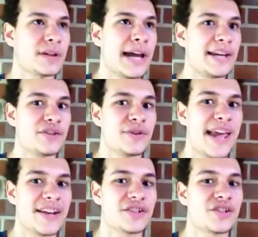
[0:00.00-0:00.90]
And you
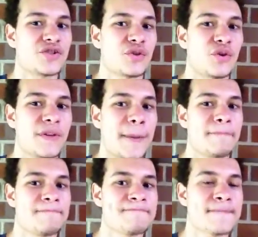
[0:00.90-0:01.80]
can't control them.
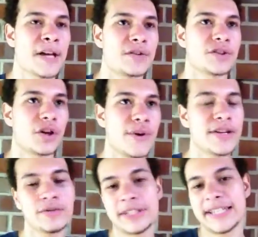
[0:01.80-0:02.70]
So
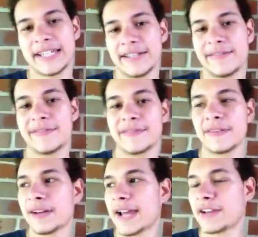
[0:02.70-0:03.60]
when you leave
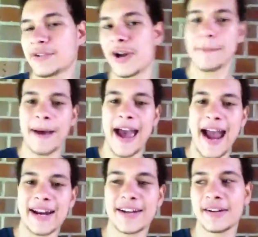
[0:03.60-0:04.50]
and you come back,